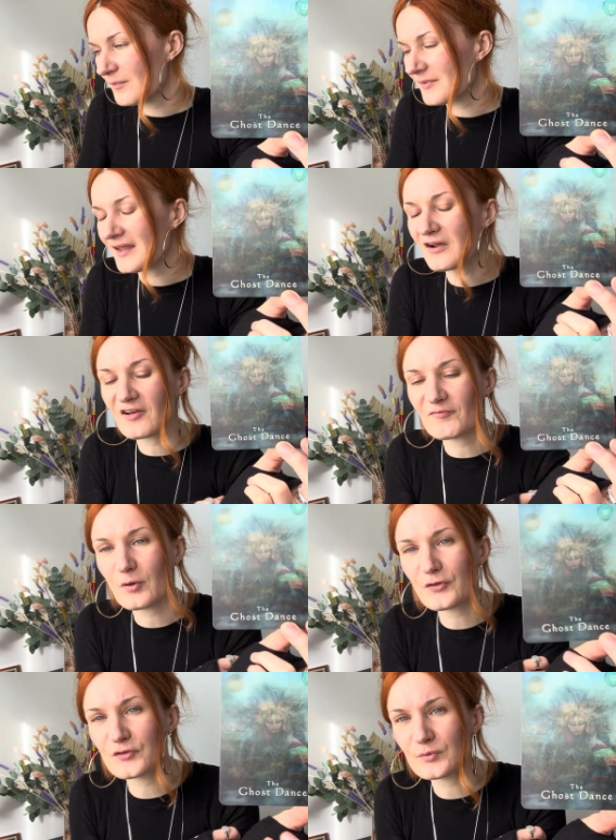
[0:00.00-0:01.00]
Then I've
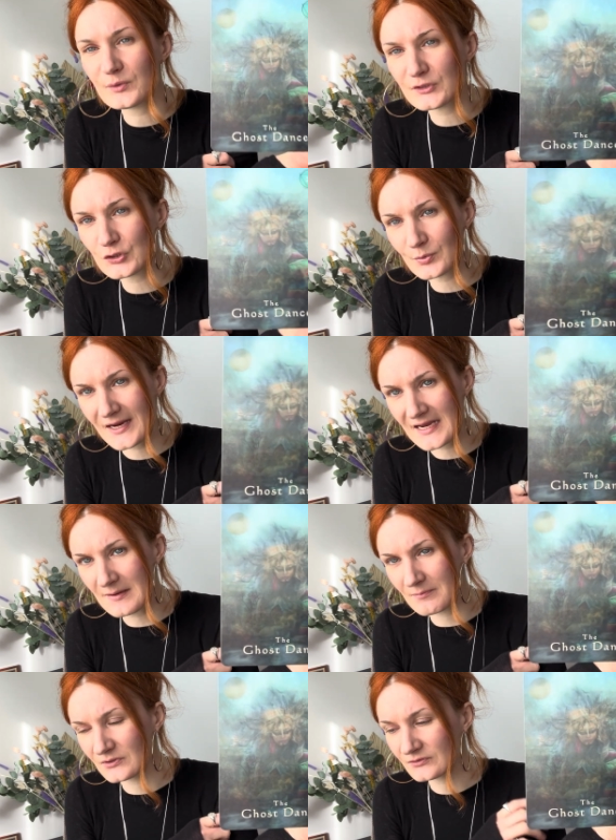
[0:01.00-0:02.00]
put through a
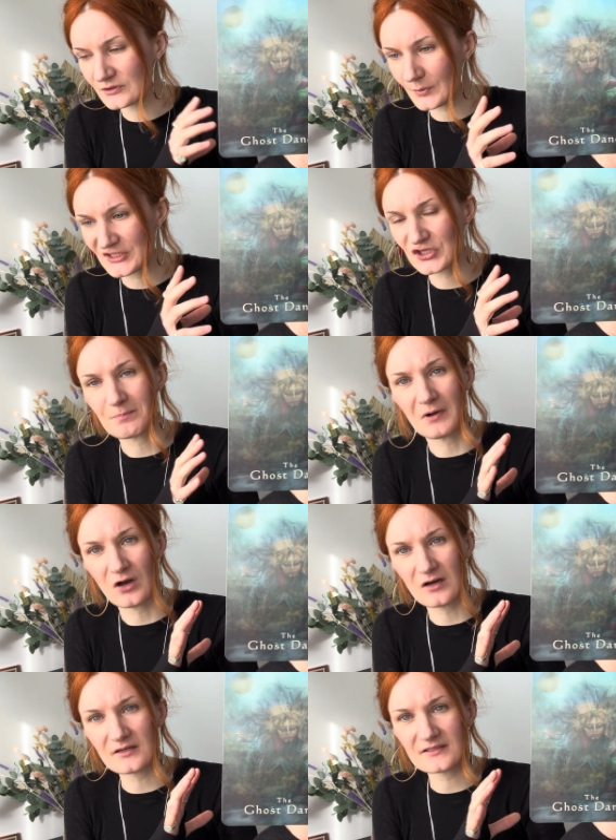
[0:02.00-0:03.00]
dream, question
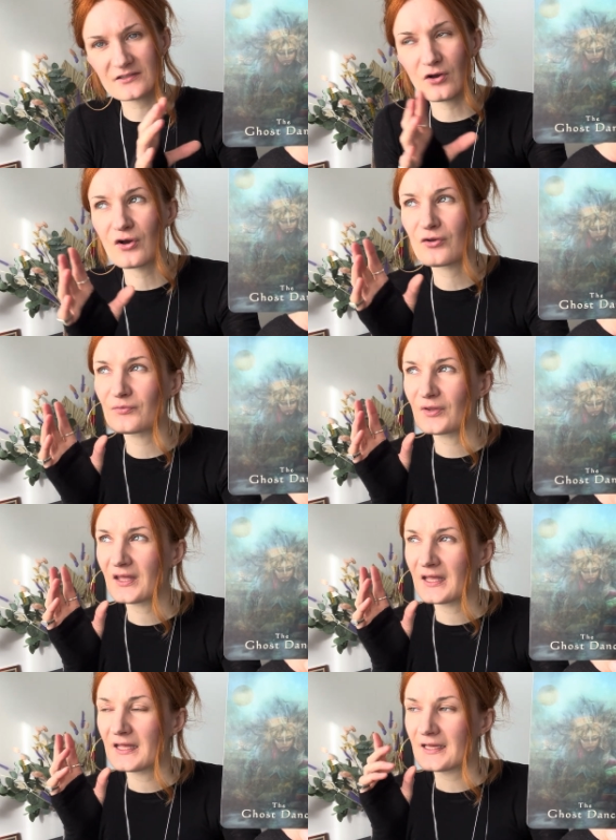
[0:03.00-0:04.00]
mark. So,
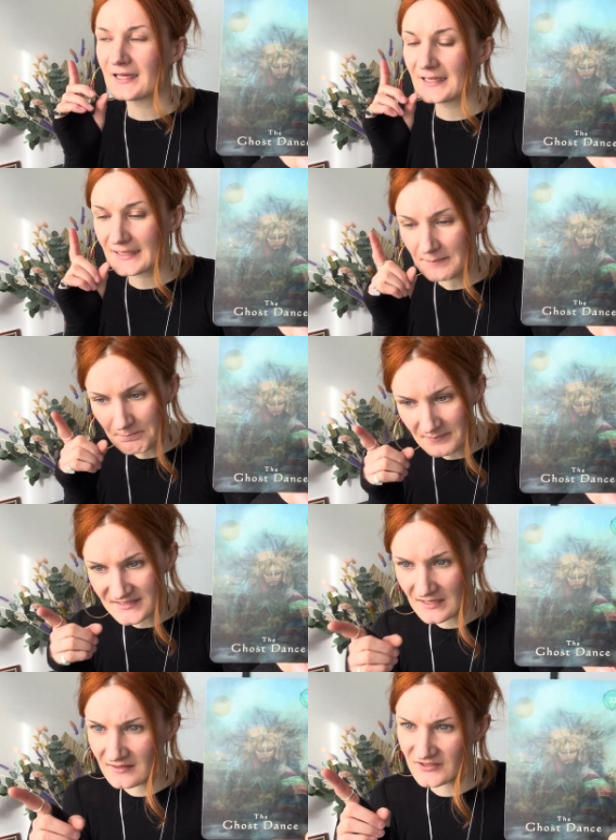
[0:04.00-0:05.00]

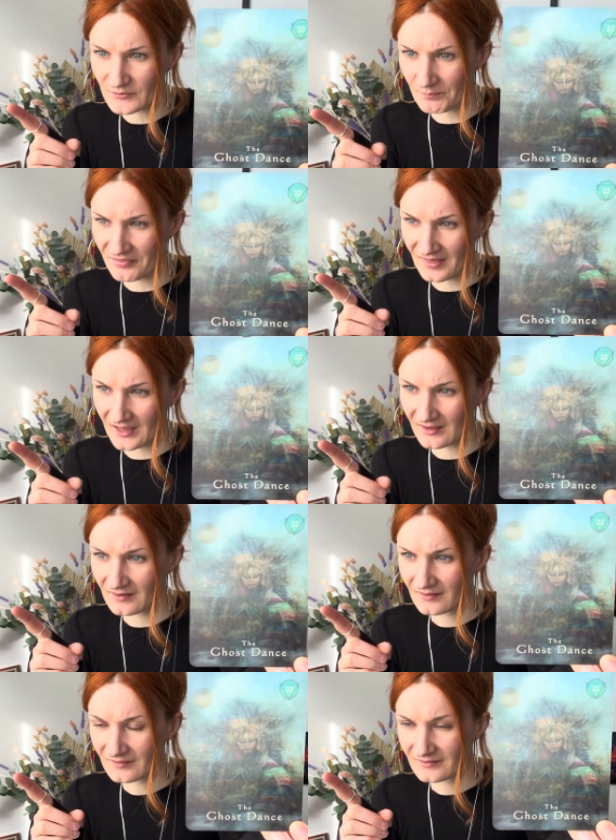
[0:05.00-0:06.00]
glimpsing something